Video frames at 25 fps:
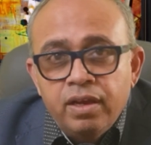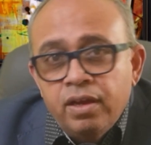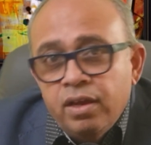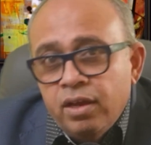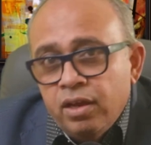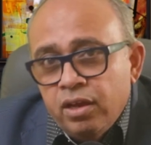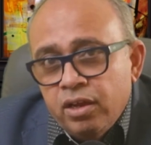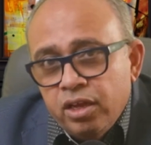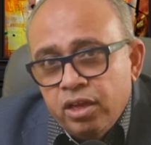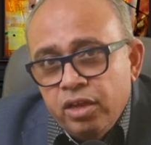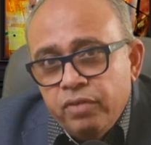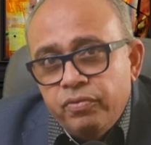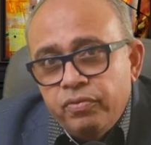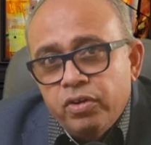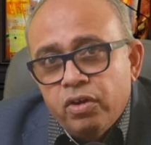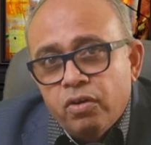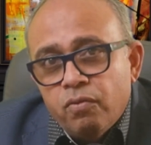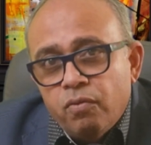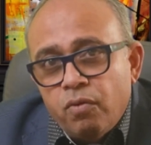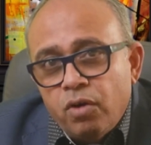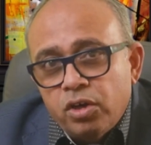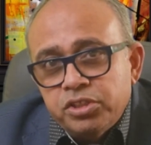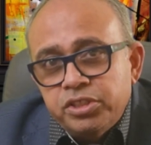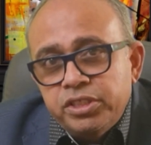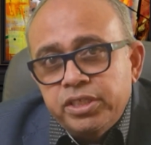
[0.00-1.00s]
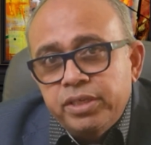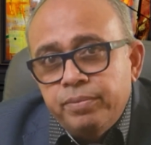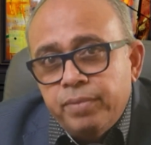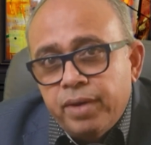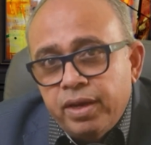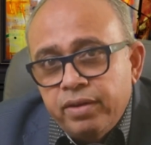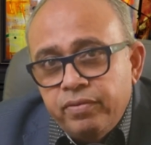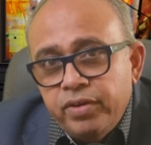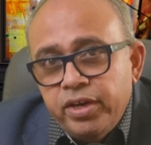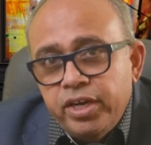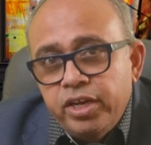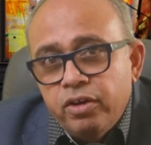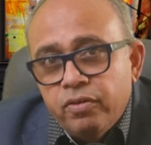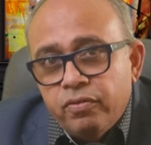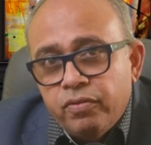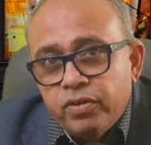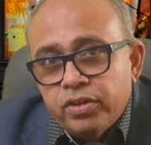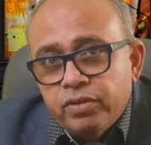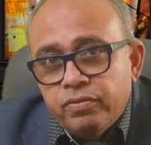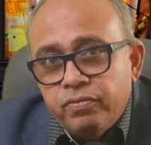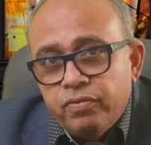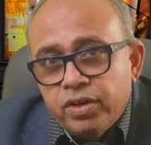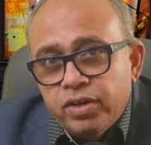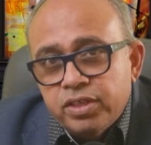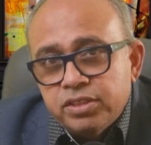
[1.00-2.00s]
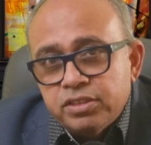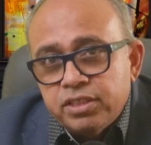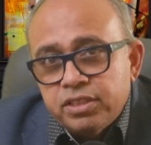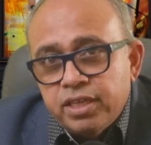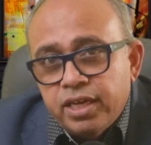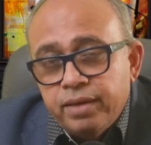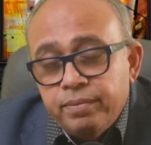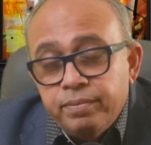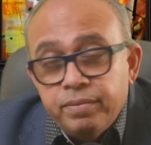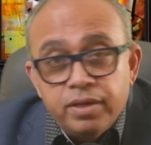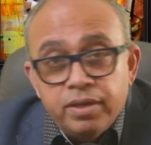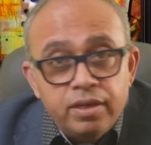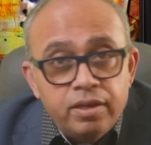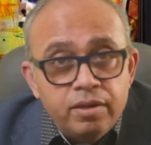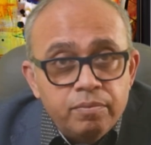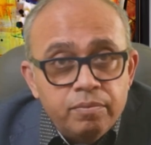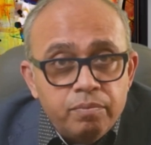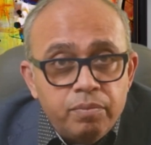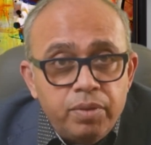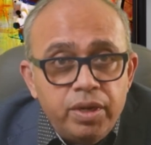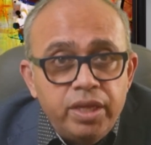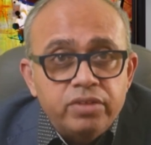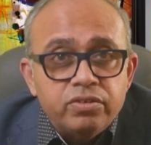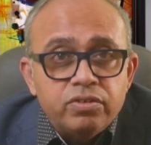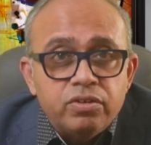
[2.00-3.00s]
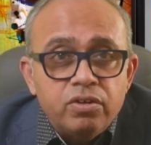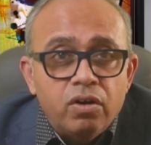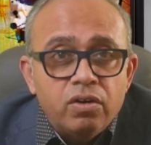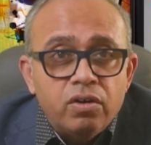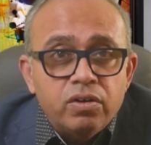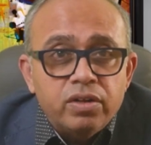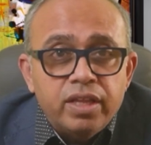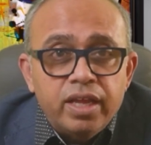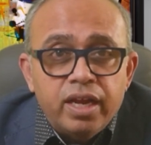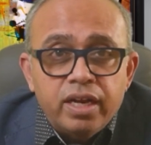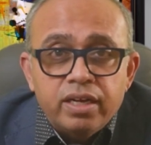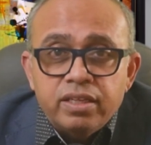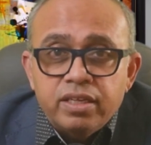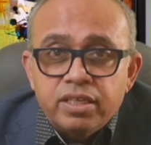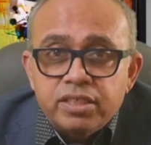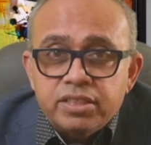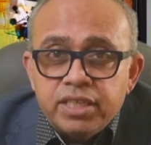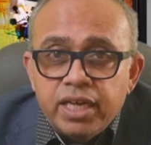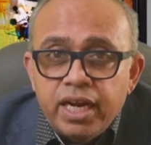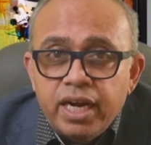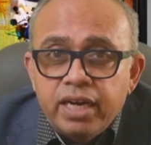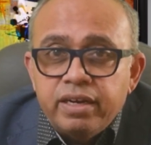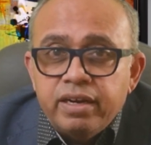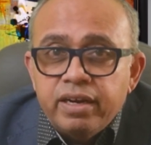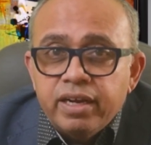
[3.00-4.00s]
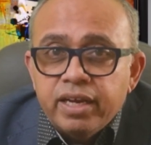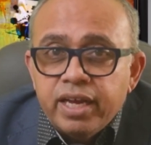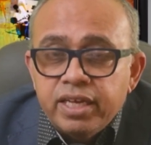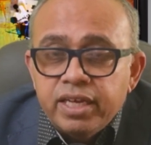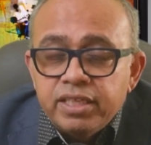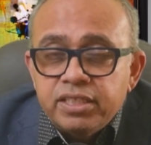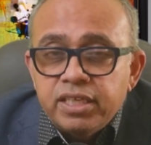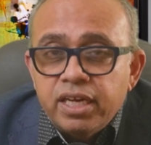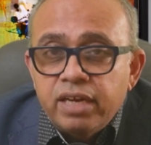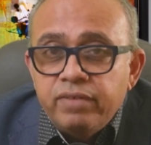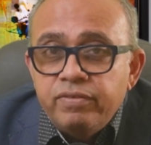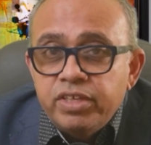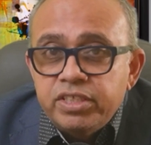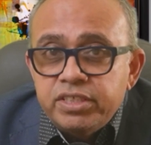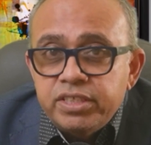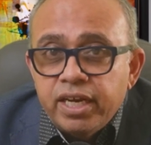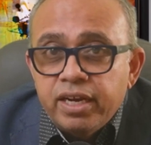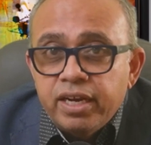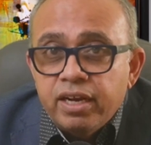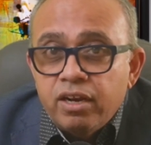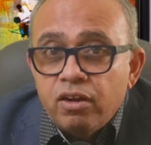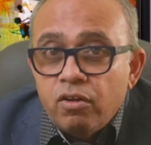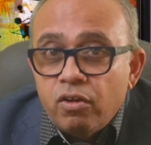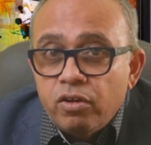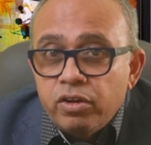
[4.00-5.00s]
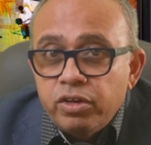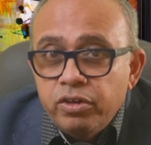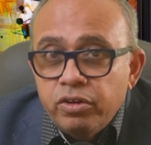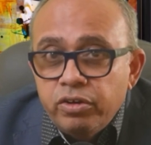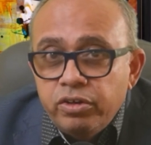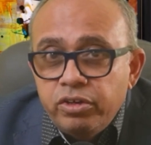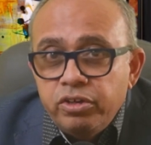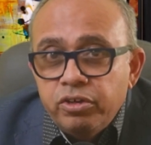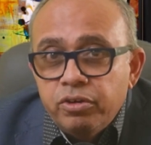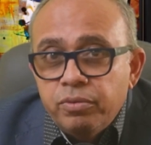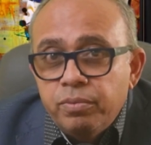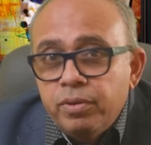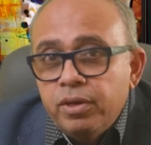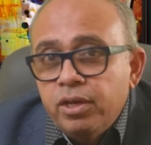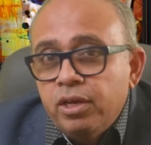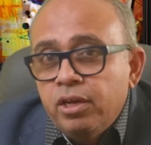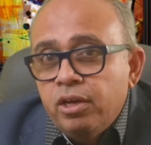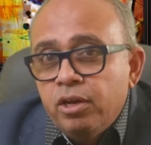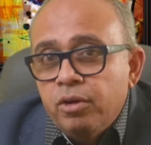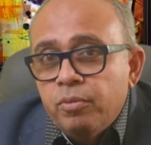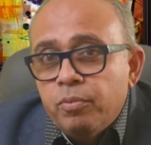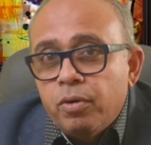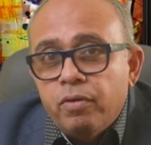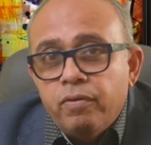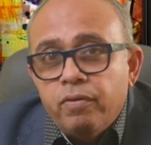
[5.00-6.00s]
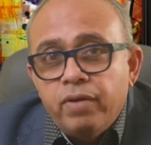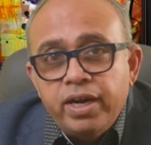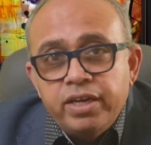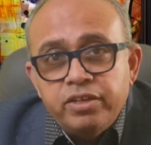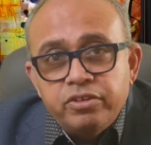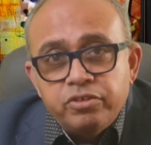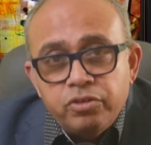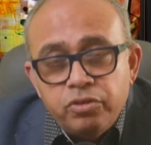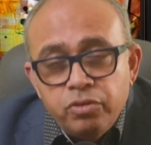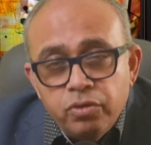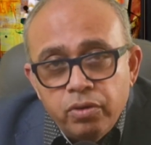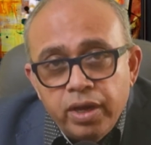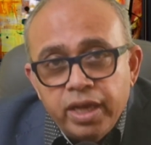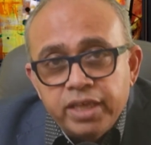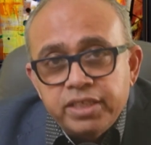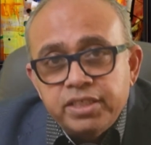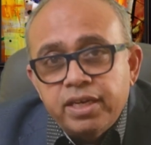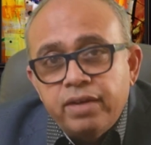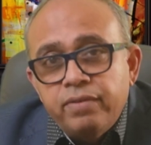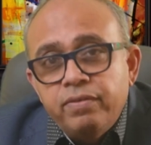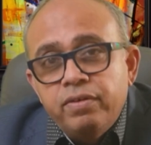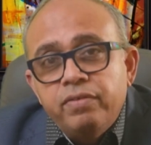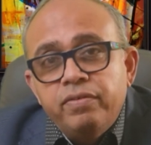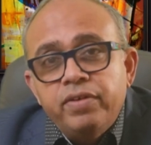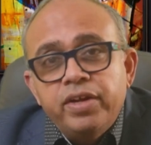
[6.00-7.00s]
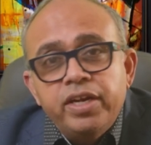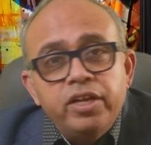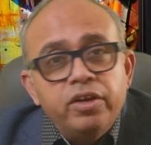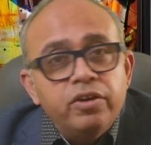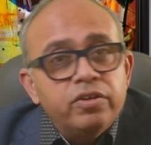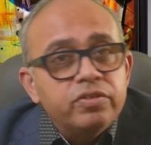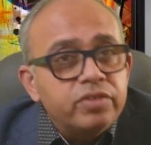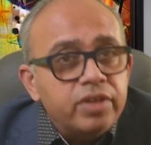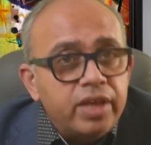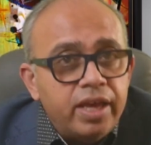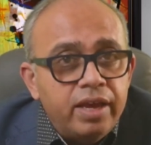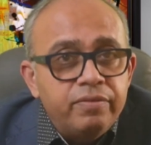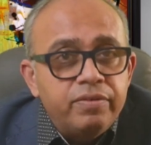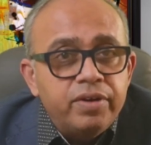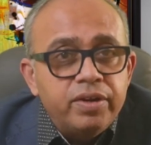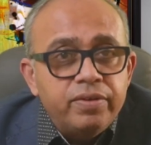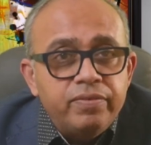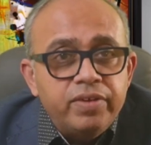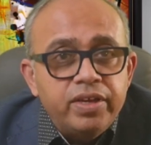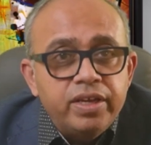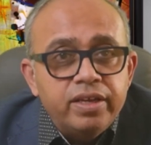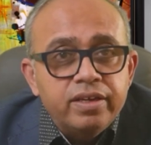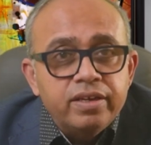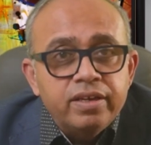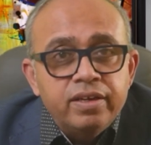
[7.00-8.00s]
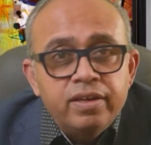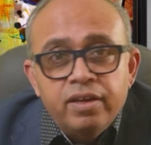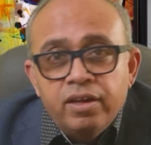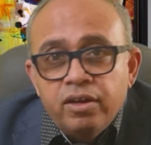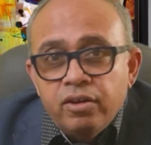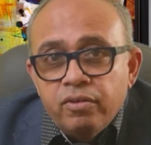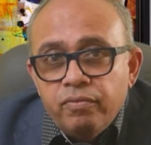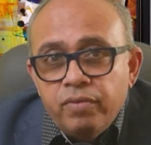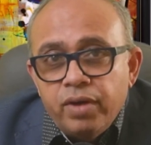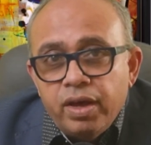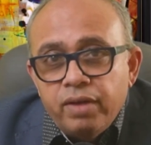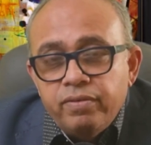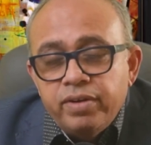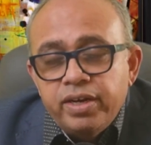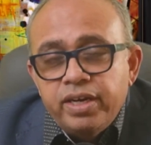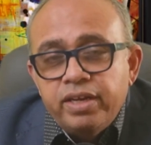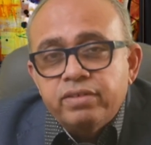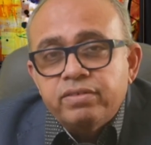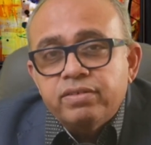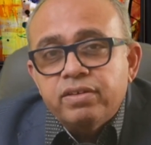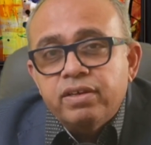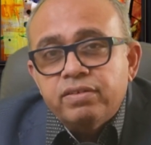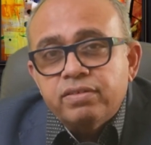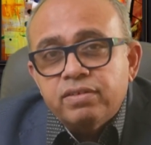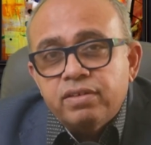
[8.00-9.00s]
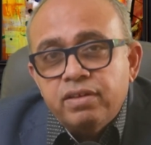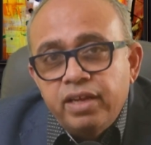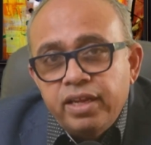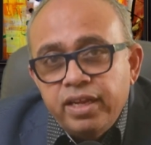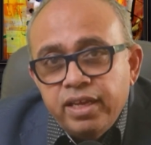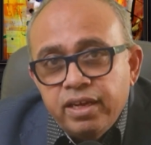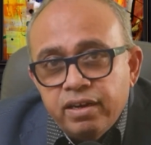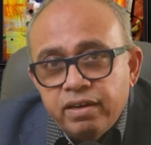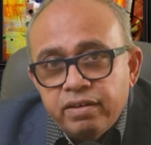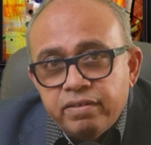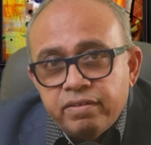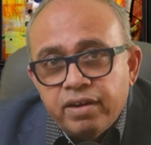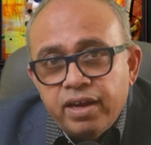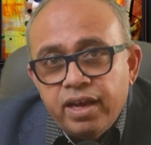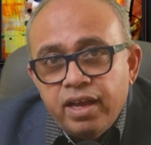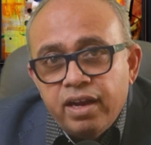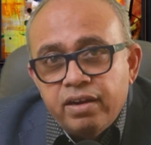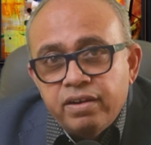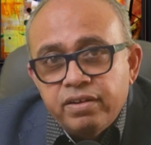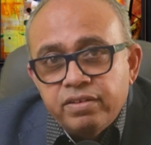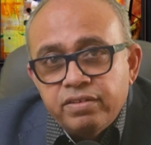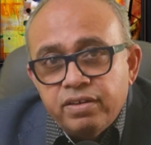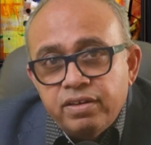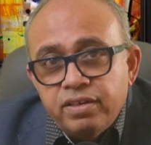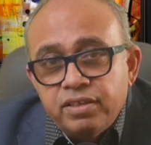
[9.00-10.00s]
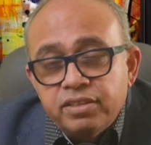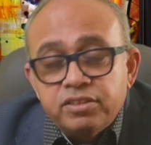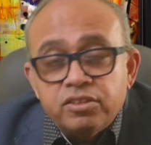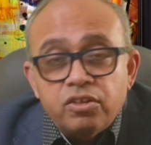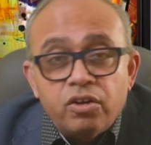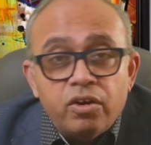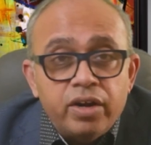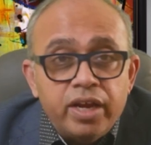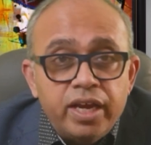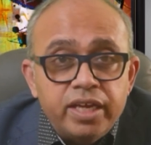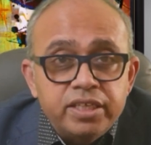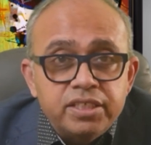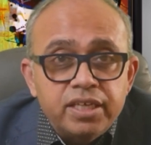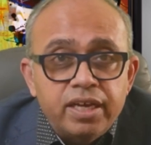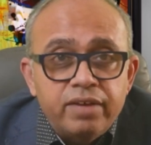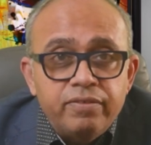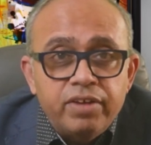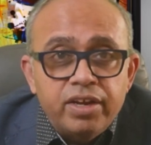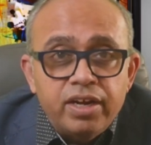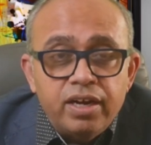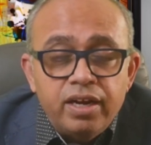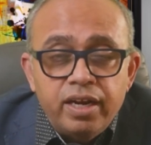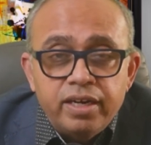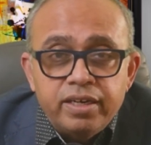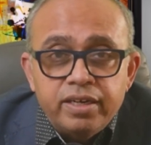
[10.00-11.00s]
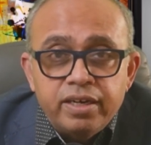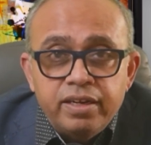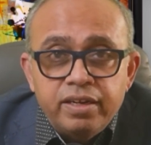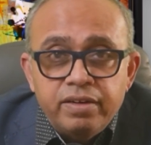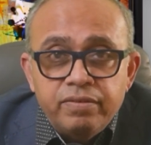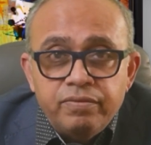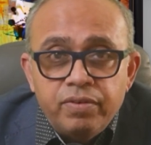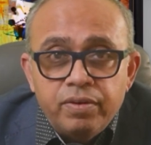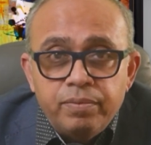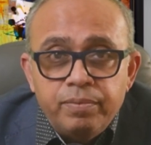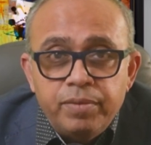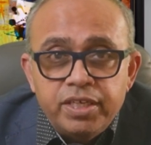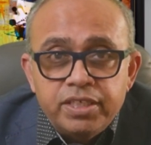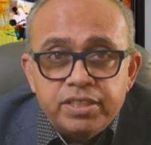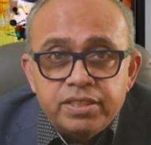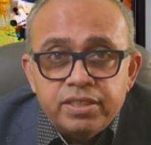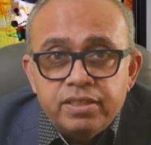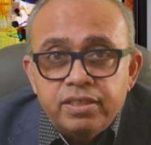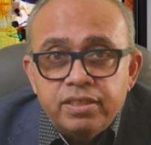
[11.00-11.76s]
If you are watching my video for the first time, please note that the ShareTrek HIV channel on YouTube provides 2 HIV videos every week where we discuss clinical trial results or HIV-related information.